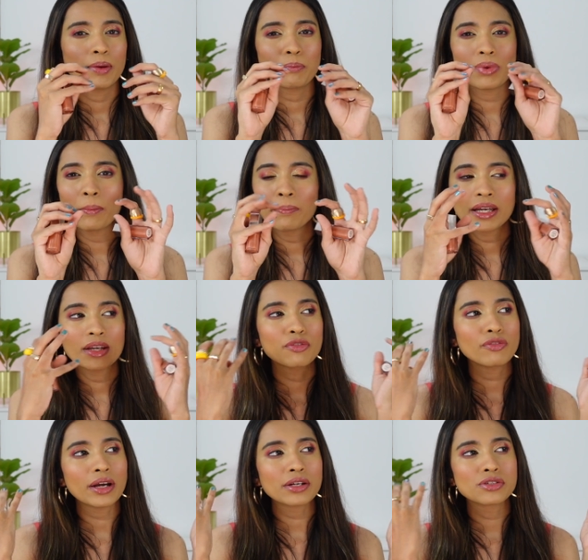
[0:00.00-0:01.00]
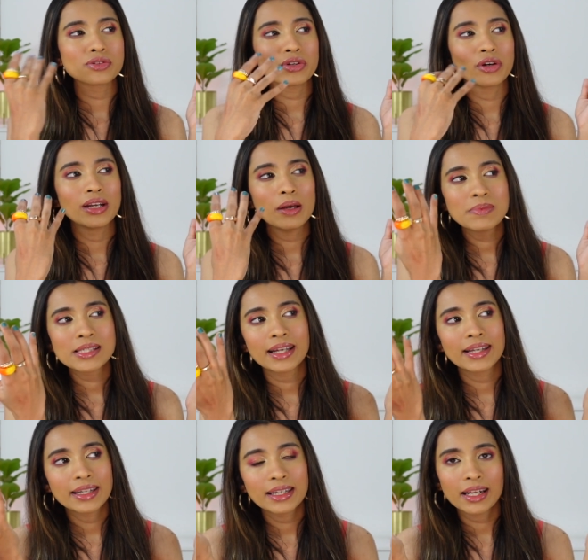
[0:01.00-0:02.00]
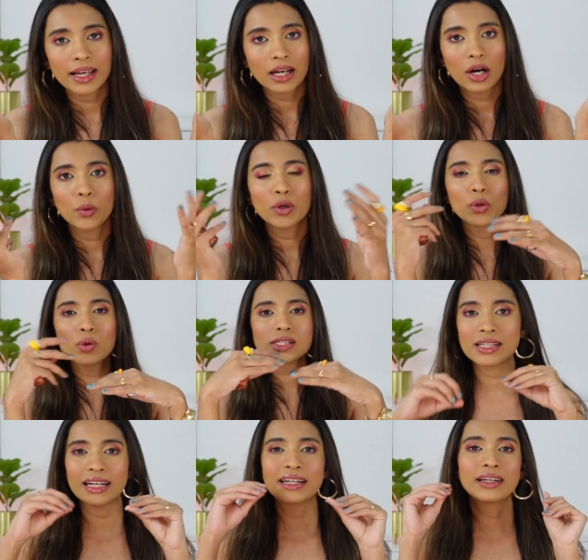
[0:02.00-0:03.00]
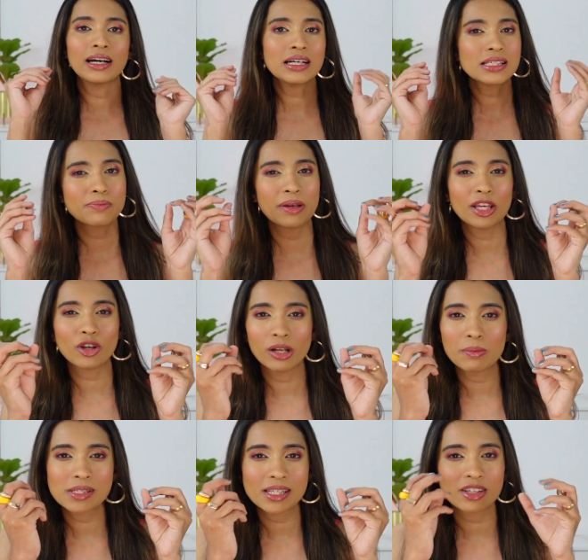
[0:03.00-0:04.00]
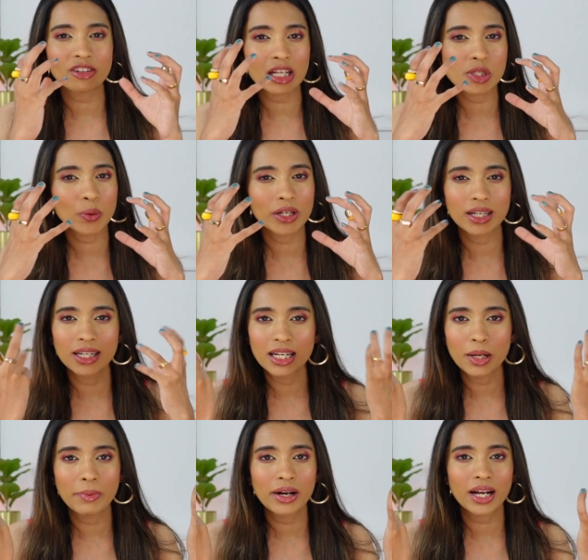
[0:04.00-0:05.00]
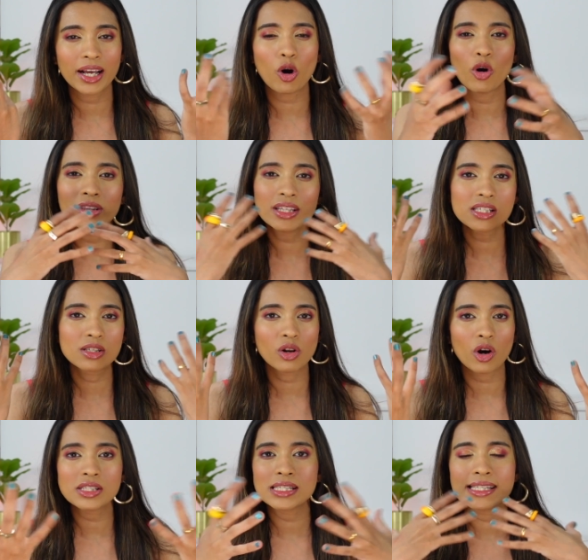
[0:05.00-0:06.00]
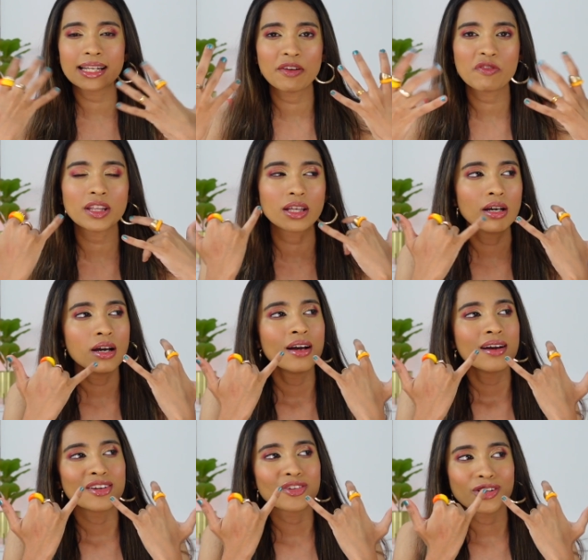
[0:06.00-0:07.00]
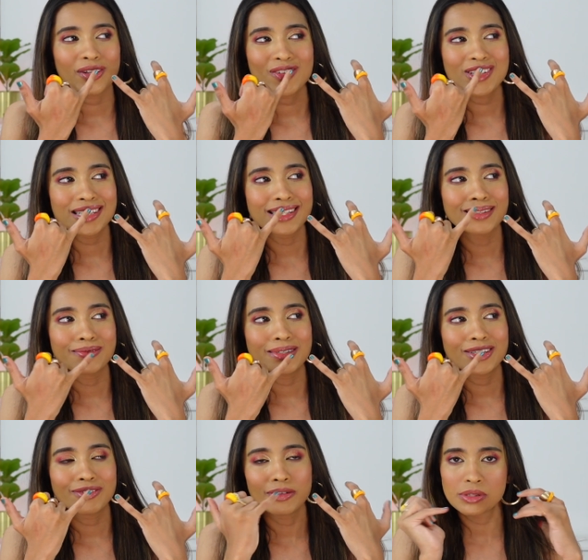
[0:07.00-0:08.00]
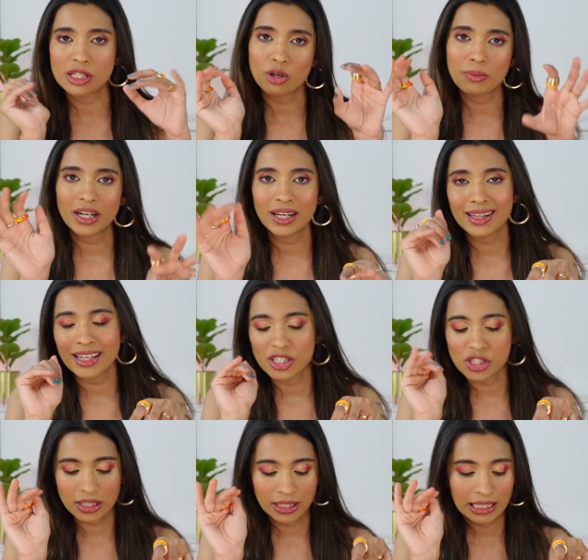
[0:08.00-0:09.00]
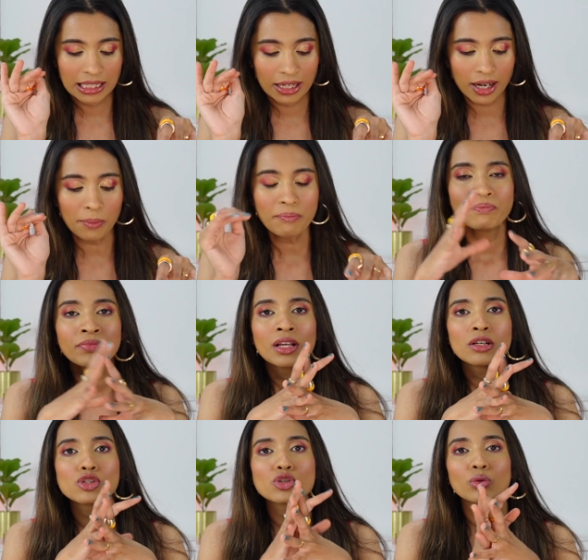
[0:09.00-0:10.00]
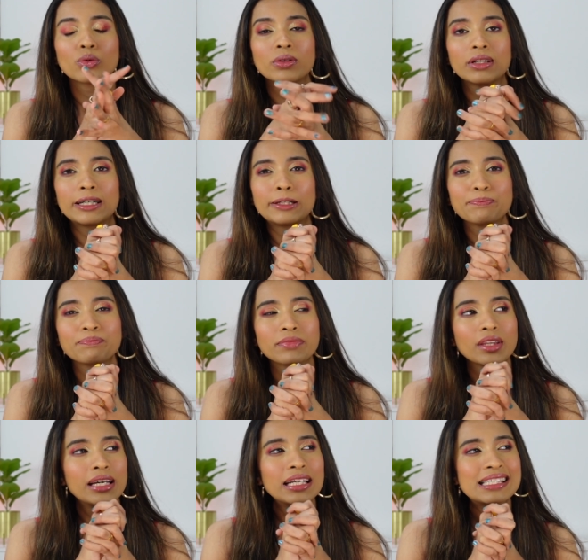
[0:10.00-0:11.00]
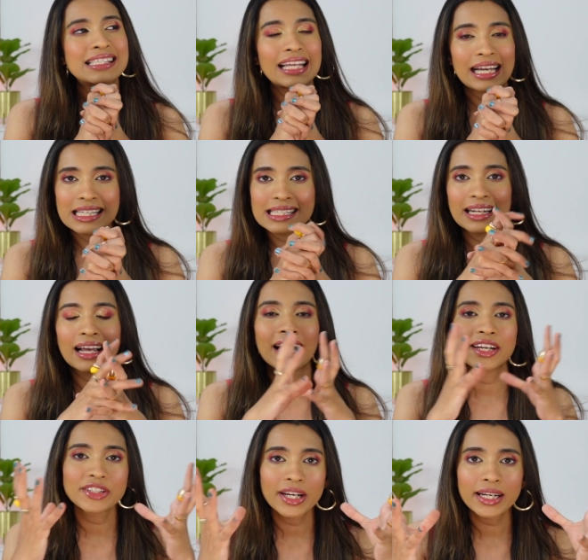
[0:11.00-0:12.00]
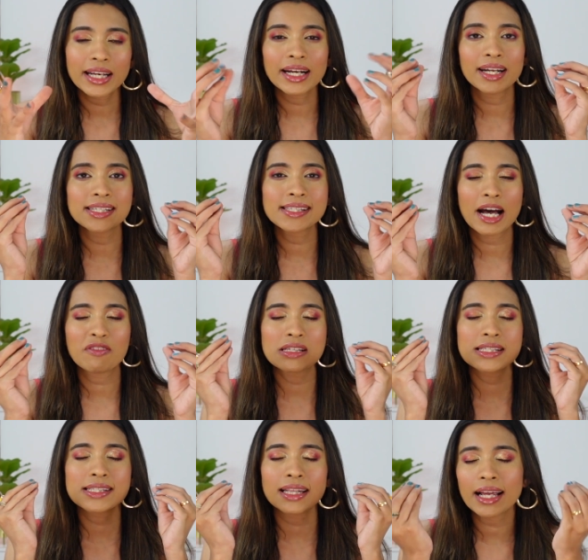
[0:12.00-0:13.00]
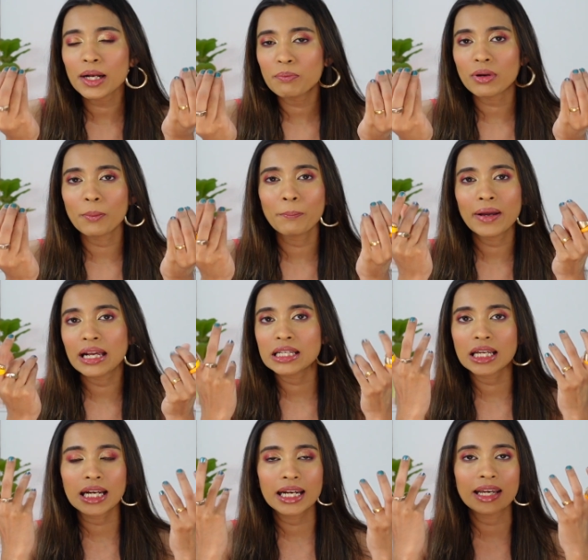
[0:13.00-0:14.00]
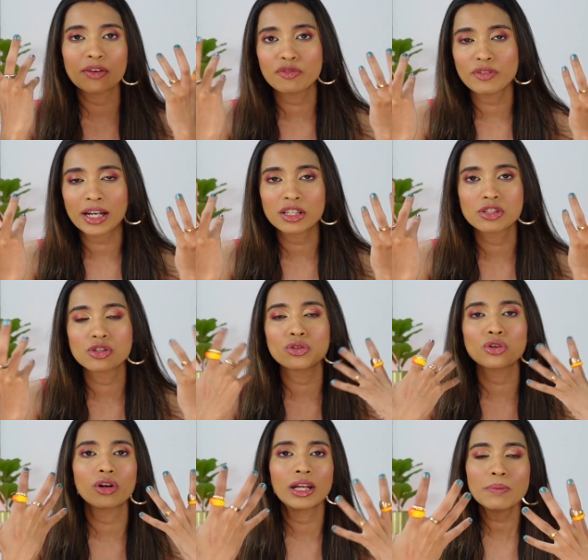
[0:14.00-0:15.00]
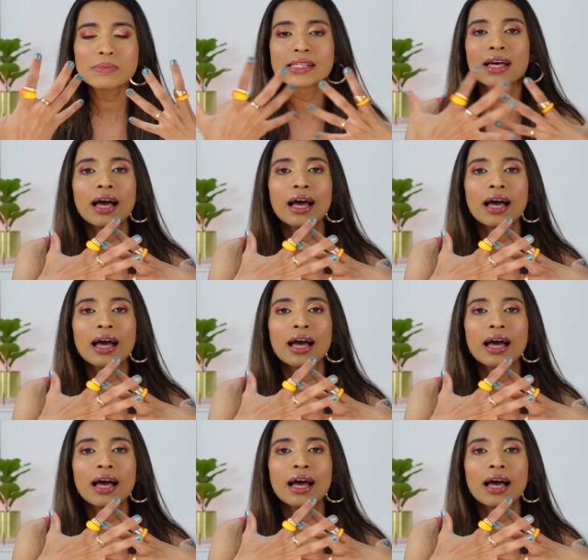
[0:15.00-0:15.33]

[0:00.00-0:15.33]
plumping effect to your lips, and I really like how it looks. It does make your lipstick transfer a little bit, like all these glosses and everything. There was a little bit of lipstick on my teeth. I just cleaned it up. So it's nice and hydrating. It does have a slight plumping, tingling effect to your lips,